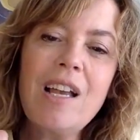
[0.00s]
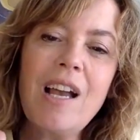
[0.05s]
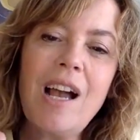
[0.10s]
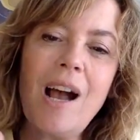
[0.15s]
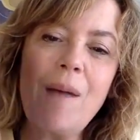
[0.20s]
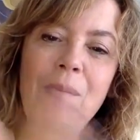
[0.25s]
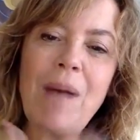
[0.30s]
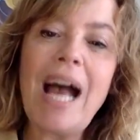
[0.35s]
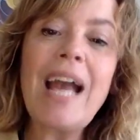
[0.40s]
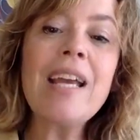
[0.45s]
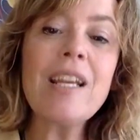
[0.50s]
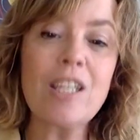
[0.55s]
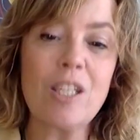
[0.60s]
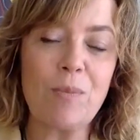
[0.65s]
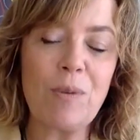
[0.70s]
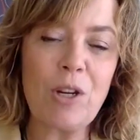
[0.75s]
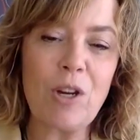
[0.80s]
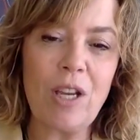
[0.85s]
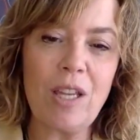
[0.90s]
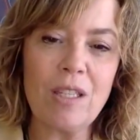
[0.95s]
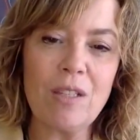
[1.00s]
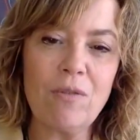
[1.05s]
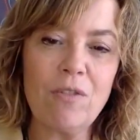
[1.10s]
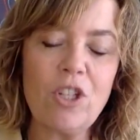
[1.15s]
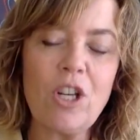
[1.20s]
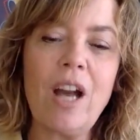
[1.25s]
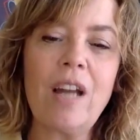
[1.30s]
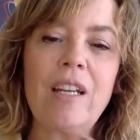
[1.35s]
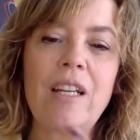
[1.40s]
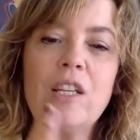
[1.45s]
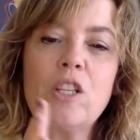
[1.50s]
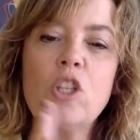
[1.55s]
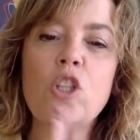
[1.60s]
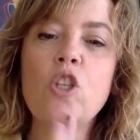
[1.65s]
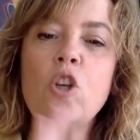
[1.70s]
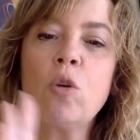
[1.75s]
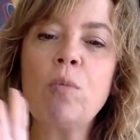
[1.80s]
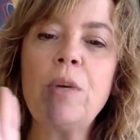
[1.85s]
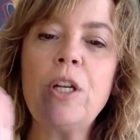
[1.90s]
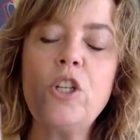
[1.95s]
my experience of Johnny is
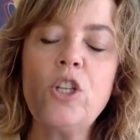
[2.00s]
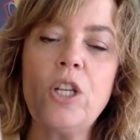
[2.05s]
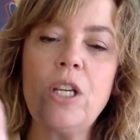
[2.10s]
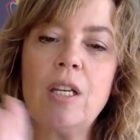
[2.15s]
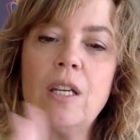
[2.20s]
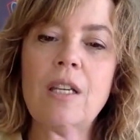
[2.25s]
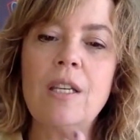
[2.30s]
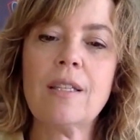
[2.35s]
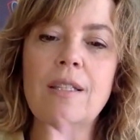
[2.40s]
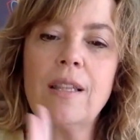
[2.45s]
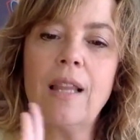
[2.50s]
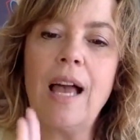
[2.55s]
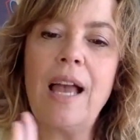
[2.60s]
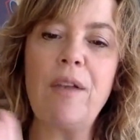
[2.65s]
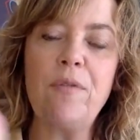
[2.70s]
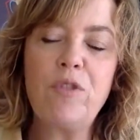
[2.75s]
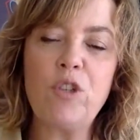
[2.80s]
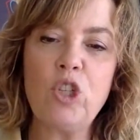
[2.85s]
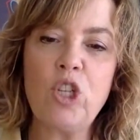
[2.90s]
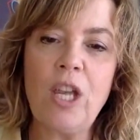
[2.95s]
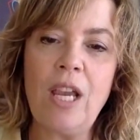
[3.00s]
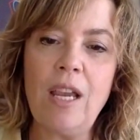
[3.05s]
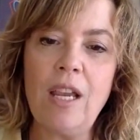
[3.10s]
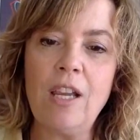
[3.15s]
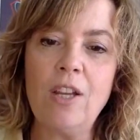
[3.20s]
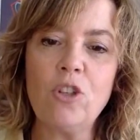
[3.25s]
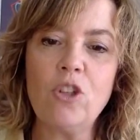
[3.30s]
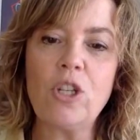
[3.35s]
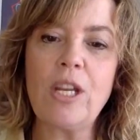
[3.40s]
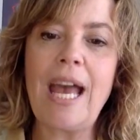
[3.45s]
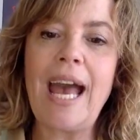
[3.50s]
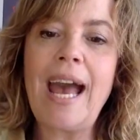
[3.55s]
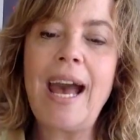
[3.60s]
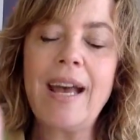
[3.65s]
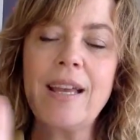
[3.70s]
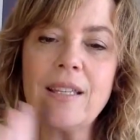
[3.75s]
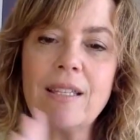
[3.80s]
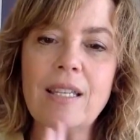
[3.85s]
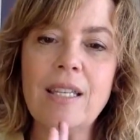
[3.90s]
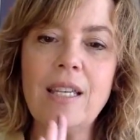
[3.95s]
so much in his life changed
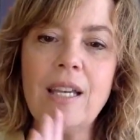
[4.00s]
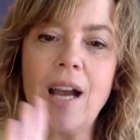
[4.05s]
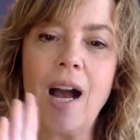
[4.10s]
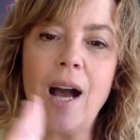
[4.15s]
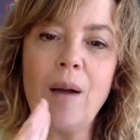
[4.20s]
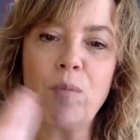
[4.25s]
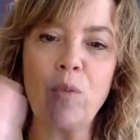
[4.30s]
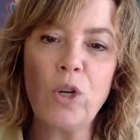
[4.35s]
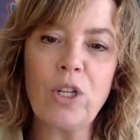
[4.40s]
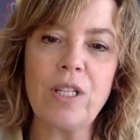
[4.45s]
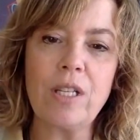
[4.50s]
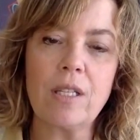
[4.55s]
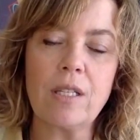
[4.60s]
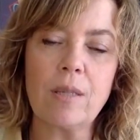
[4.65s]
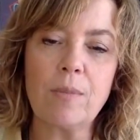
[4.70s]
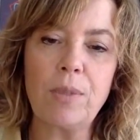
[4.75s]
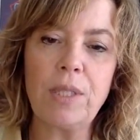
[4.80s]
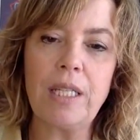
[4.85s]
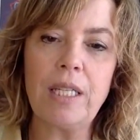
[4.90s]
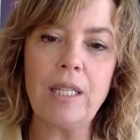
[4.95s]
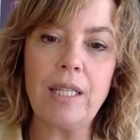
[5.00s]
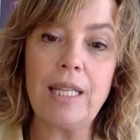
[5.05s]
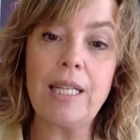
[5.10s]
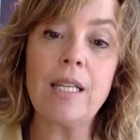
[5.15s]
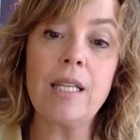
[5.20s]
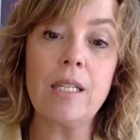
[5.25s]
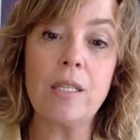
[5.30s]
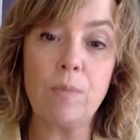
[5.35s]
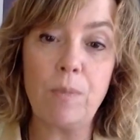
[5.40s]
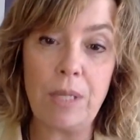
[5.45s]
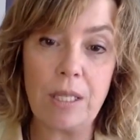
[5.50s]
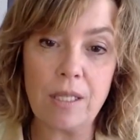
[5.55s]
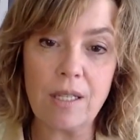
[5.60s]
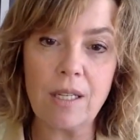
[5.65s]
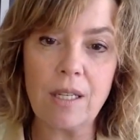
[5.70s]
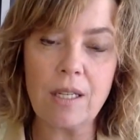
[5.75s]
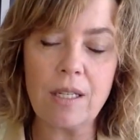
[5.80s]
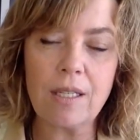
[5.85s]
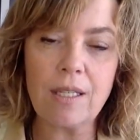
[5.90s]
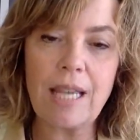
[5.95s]
as he got more disciplined in his
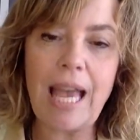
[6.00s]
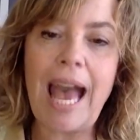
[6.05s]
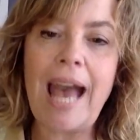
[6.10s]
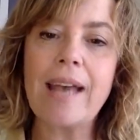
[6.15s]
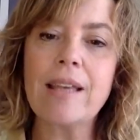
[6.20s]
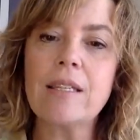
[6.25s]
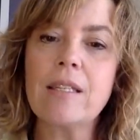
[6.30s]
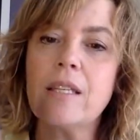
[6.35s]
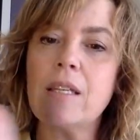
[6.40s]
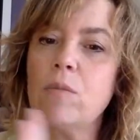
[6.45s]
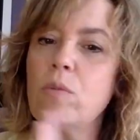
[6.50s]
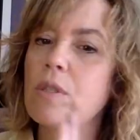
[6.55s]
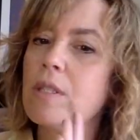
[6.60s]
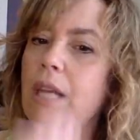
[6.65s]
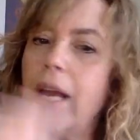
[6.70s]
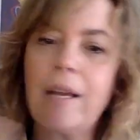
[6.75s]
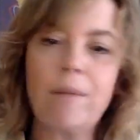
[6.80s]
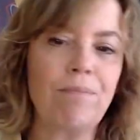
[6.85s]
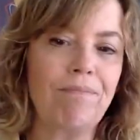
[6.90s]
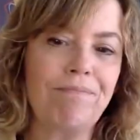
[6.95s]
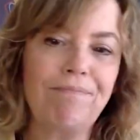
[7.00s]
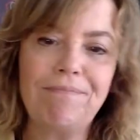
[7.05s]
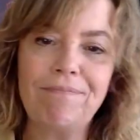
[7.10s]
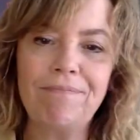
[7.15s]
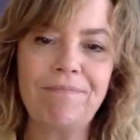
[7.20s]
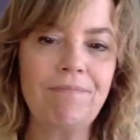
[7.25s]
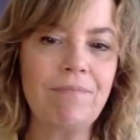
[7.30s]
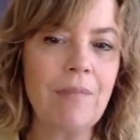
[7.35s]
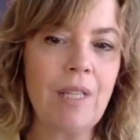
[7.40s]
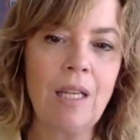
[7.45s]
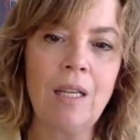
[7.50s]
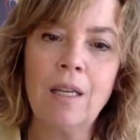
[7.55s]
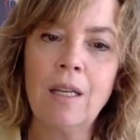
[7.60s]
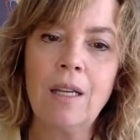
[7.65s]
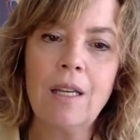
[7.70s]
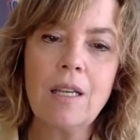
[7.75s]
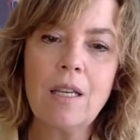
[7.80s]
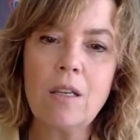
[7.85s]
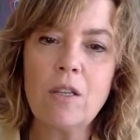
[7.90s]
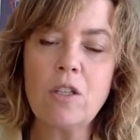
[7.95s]
business, as he was like,
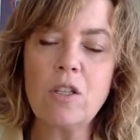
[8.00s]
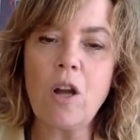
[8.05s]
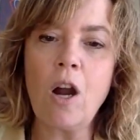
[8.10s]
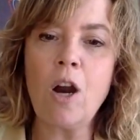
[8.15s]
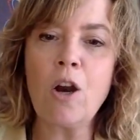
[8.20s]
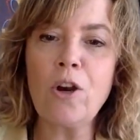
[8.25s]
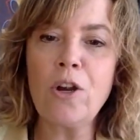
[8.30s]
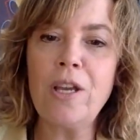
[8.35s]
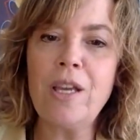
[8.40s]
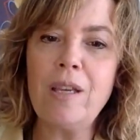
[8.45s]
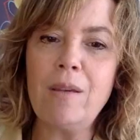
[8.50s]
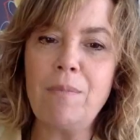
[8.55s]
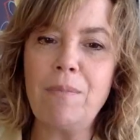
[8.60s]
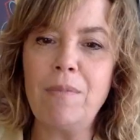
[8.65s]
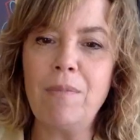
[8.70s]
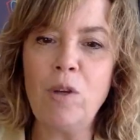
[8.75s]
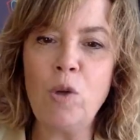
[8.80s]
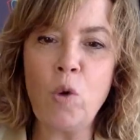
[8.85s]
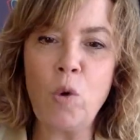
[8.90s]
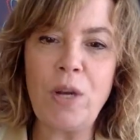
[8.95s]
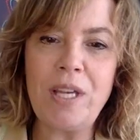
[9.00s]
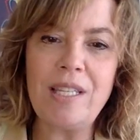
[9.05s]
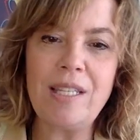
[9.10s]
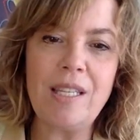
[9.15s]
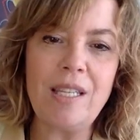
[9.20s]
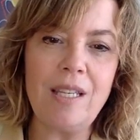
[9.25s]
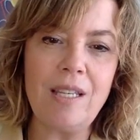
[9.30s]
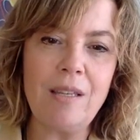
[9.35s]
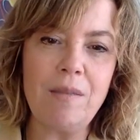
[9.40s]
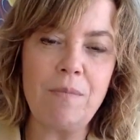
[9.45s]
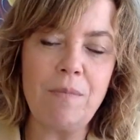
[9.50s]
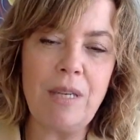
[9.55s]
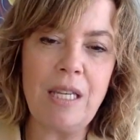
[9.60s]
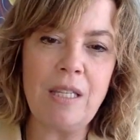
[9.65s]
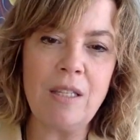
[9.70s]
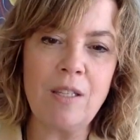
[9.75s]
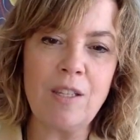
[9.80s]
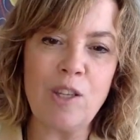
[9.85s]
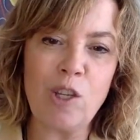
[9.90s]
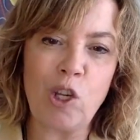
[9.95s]
sorry, noisy,
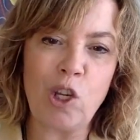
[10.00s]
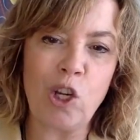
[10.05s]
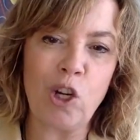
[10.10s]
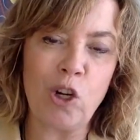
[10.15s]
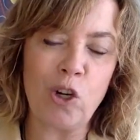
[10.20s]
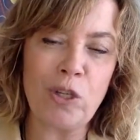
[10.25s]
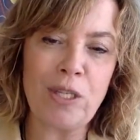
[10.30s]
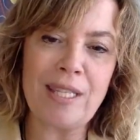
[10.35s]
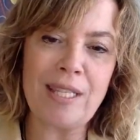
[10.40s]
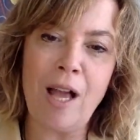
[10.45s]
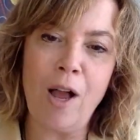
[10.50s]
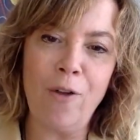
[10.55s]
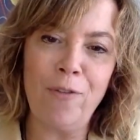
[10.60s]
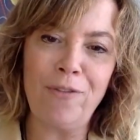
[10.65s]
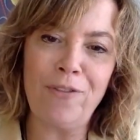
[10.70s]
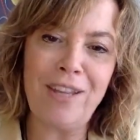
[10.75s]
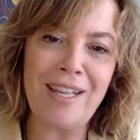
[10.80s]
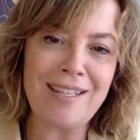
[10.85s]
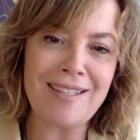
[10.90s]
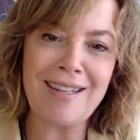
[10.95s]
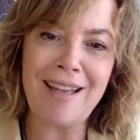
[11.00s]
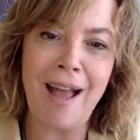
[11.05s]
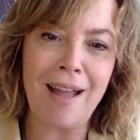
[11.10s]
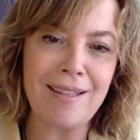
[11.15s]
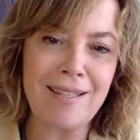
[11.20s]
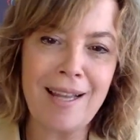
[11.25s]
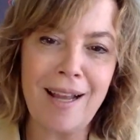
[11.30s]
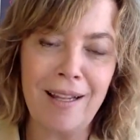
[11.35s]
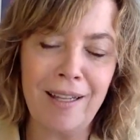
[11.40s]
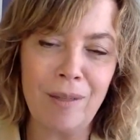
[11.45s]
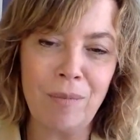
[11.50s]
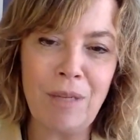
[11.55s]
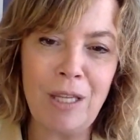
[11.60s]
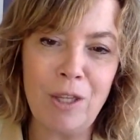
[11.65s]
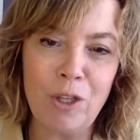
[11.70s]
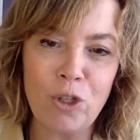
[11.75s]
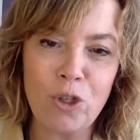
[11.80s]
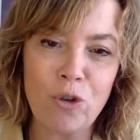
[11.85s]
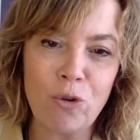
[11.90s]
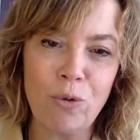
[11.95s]
insecure self that's not telling me
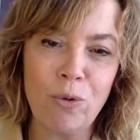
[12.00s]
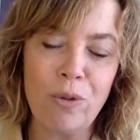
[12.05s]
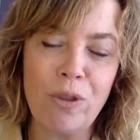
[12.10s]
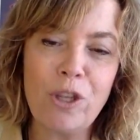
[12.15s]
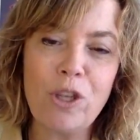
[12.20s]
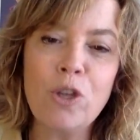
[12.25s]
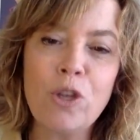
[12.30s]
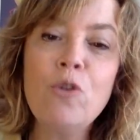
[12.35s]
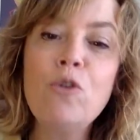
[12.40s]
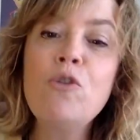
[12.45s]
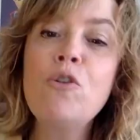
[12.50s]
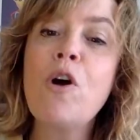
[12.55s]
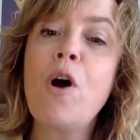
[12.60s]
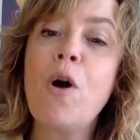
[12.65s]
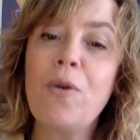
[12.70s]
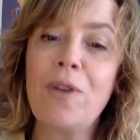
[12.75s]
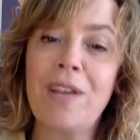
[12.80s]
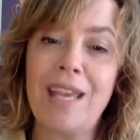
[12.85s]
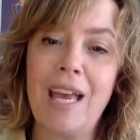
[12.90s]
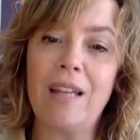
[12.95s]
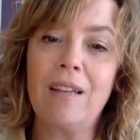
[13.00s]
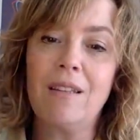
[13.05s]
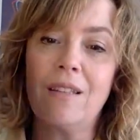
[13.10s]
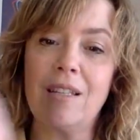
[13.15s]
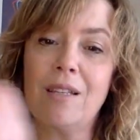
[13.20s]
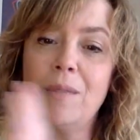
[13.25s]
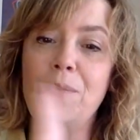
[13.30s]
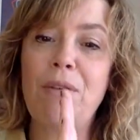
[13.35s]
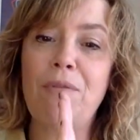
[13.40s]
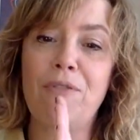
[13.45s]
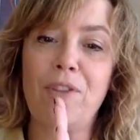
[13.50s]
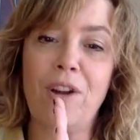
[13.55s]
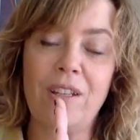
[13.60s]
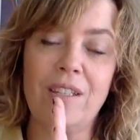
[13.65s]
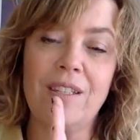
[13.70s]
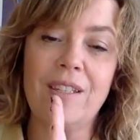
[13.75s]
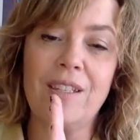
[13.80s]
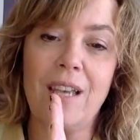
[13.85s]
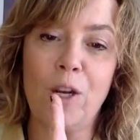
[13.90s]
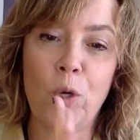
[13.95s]
the truth. You don't get to be front
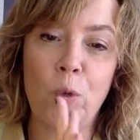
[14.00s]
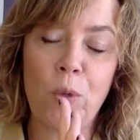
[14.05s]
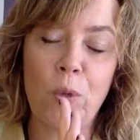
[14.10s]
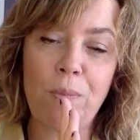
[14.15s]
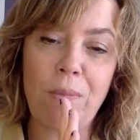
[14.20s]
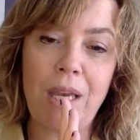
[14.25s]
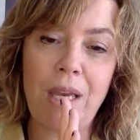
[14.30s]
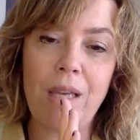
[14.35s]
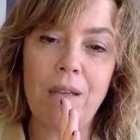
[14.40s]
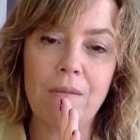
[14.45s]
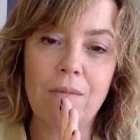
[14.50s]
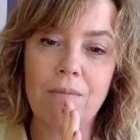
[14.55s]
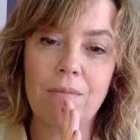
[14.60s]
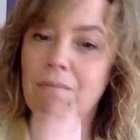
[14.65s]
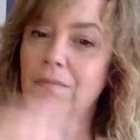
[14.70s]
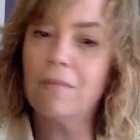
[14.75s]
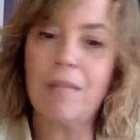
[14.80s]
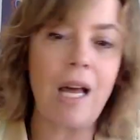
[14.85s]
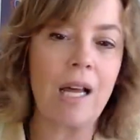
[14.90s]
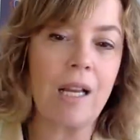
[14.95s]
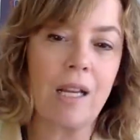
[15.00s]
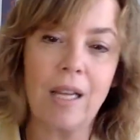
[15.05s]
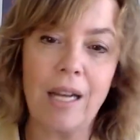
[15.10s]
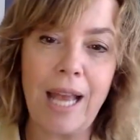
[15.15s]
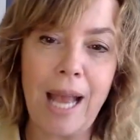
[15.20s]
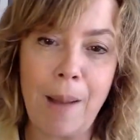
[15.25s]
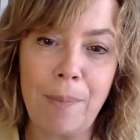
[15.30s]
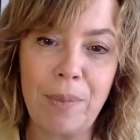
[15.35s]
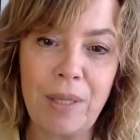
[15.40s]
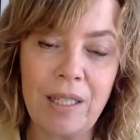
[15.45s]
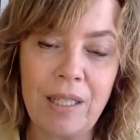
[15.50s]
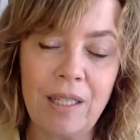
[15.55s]
and center with me. Not going to happen.